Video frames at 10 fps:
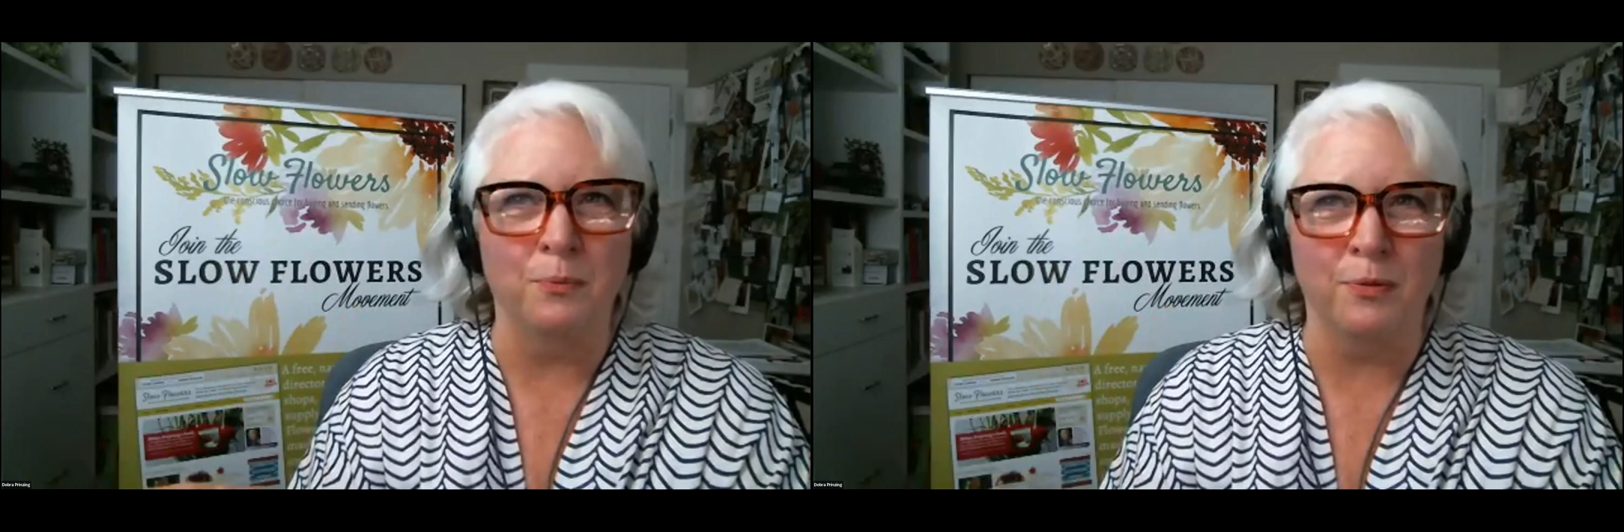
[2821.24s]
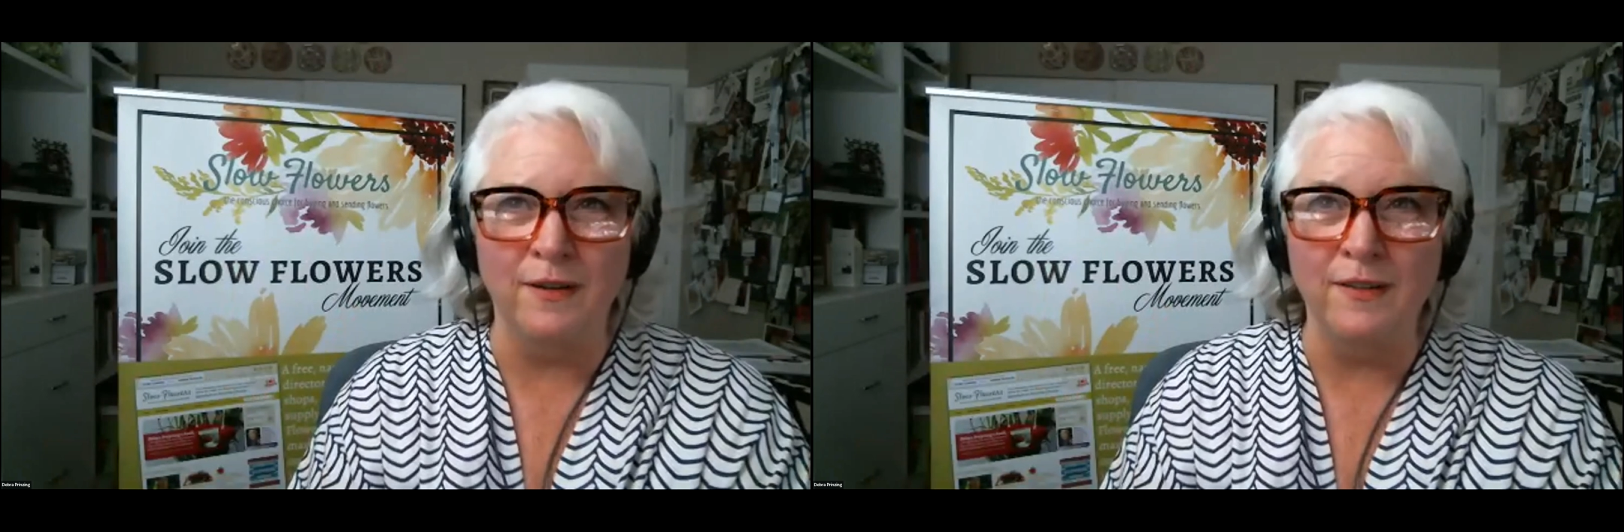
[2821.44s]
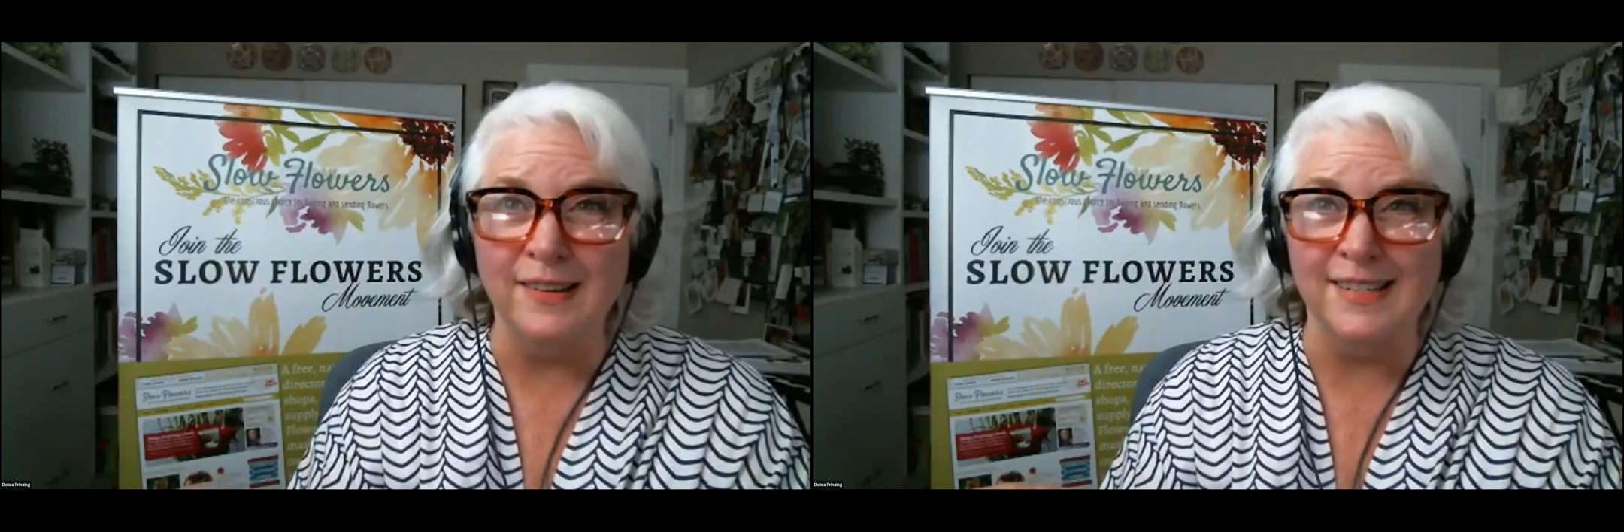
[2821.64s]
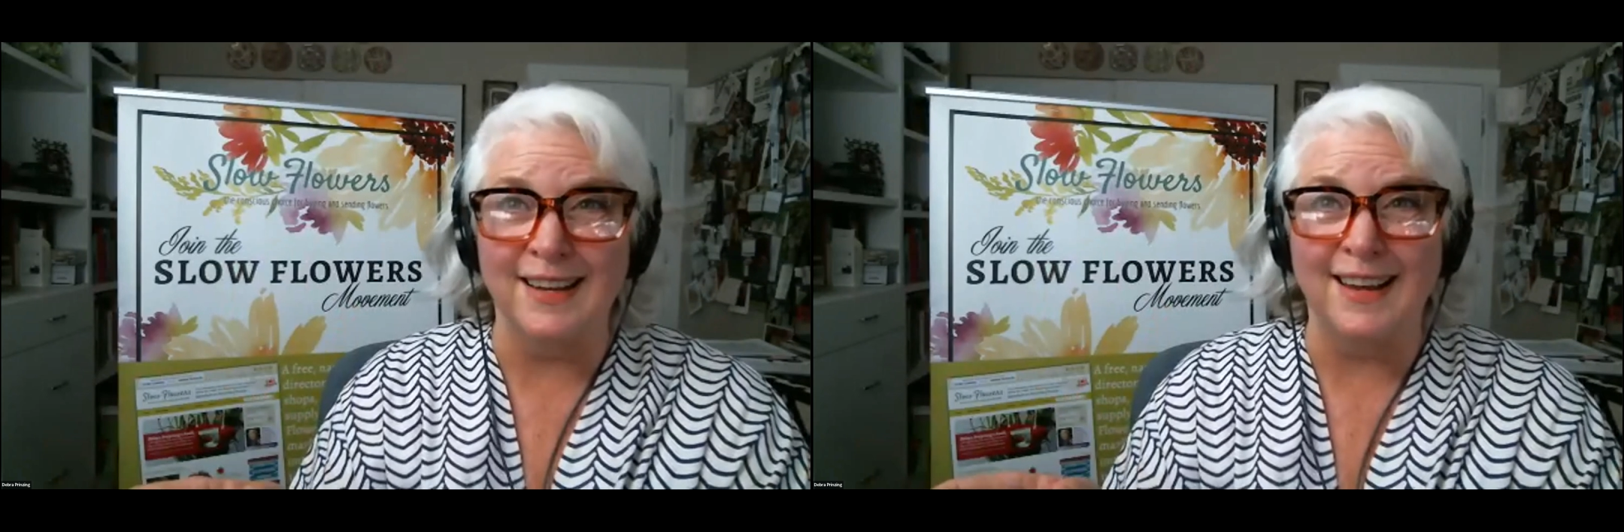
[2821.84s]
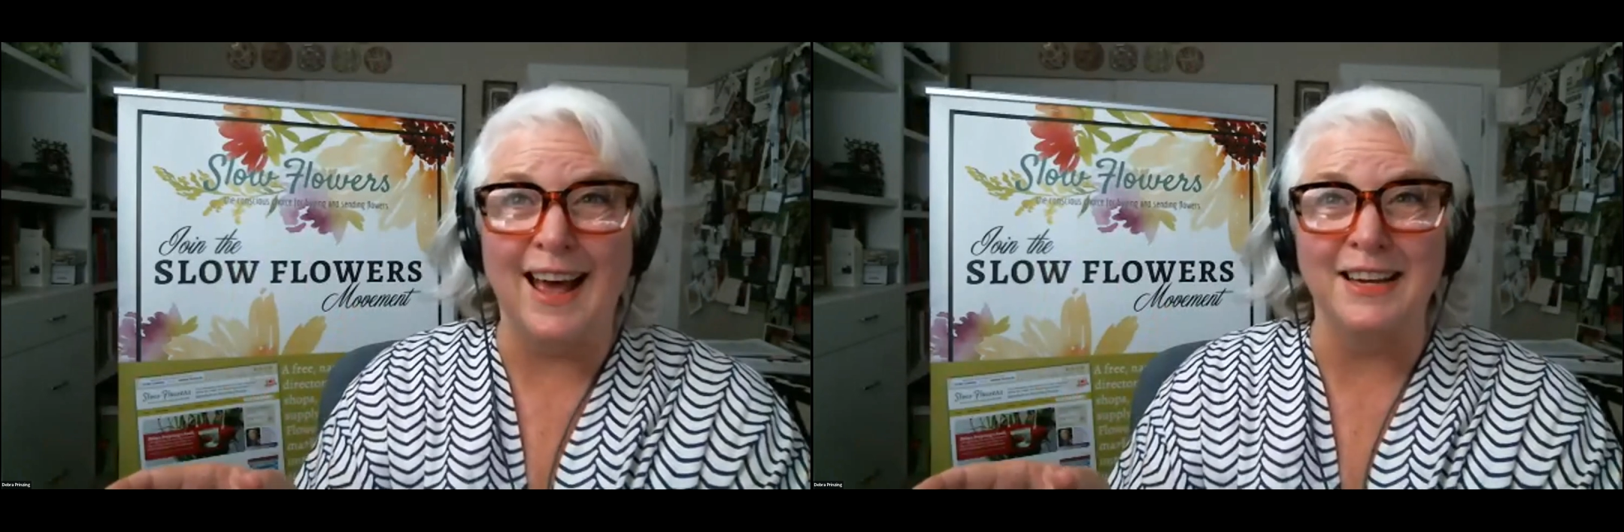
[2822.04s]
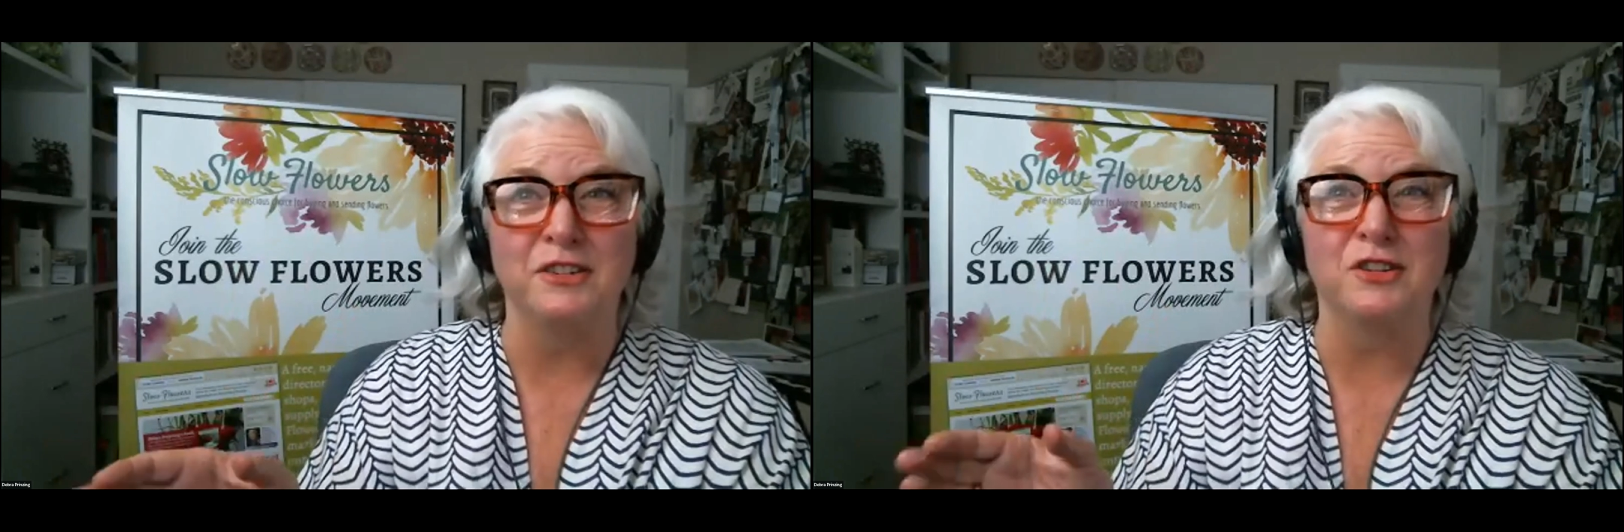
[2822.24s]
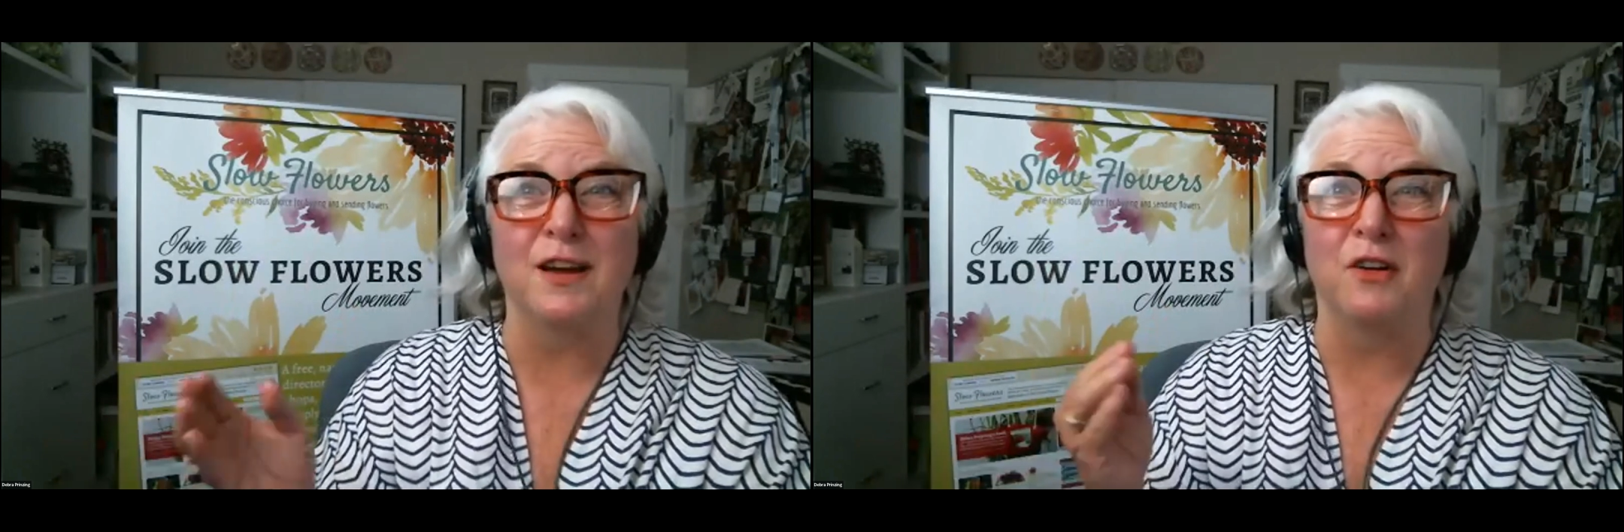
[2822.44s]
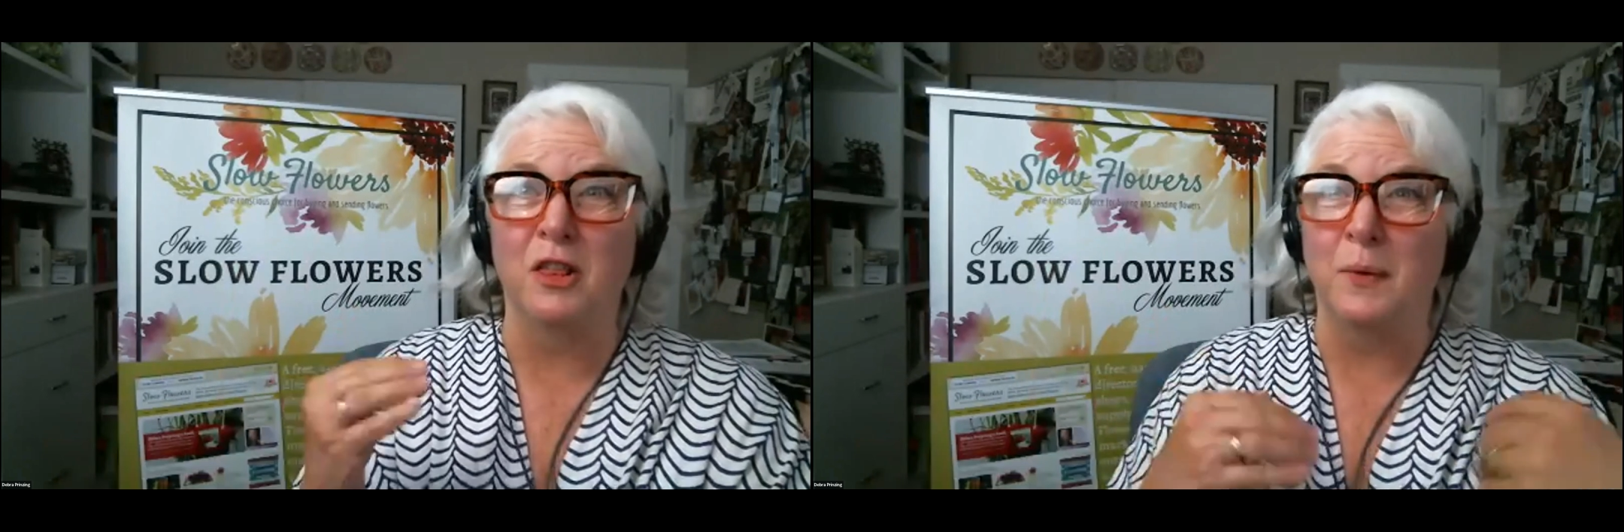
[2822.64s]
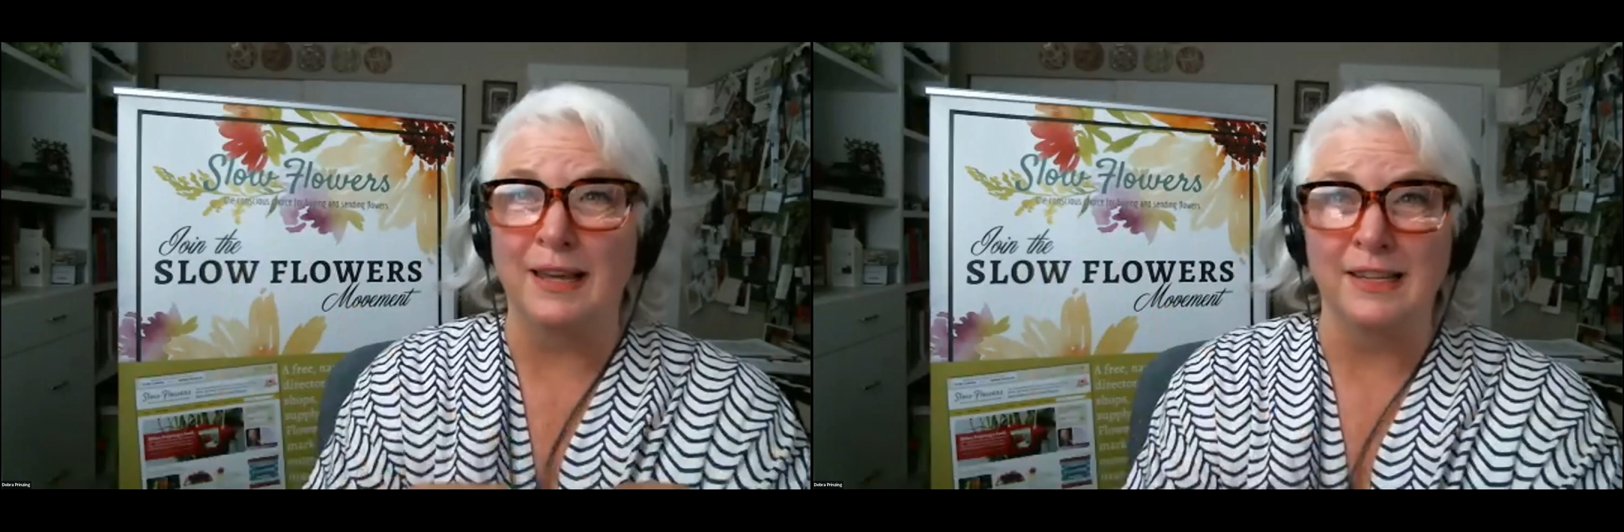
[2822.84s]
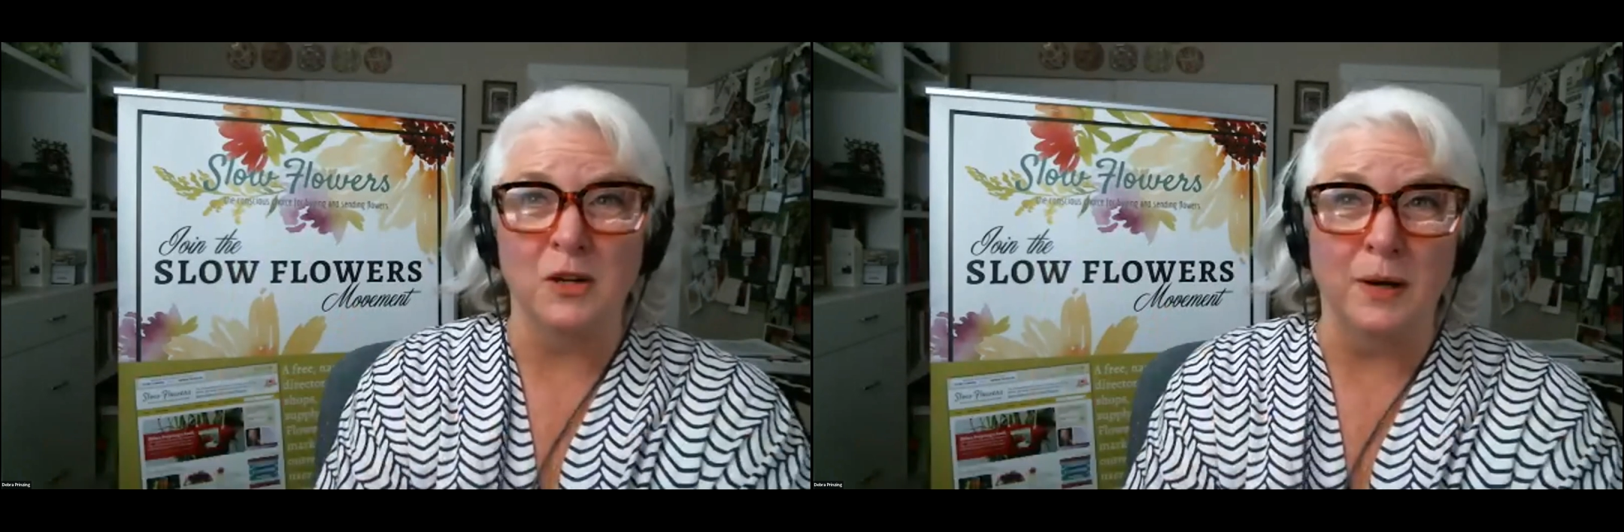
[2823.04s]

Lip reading: previously had to drive all the way into